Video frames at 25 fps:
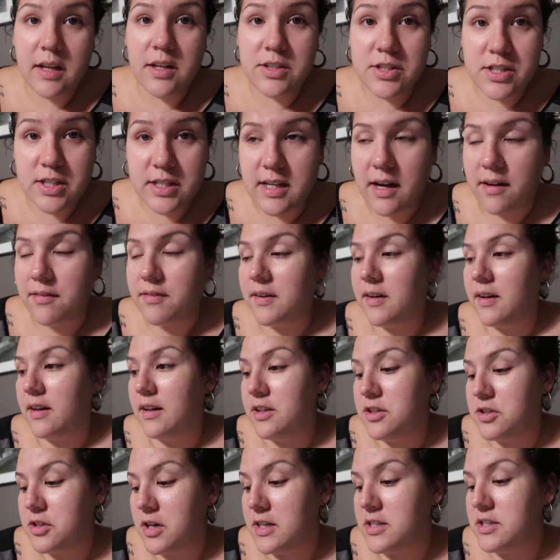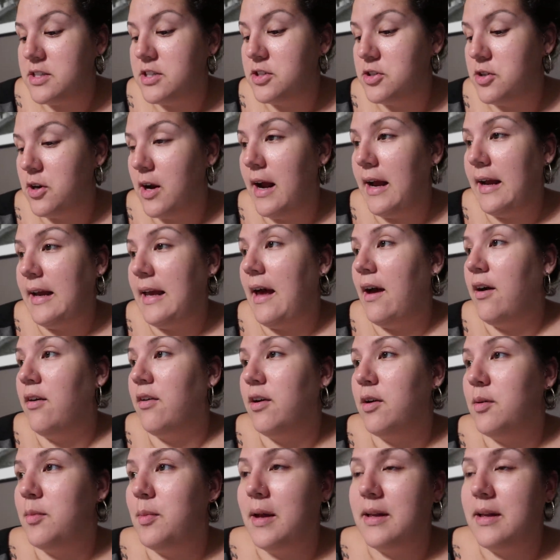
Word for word: she definitely tries to drag out her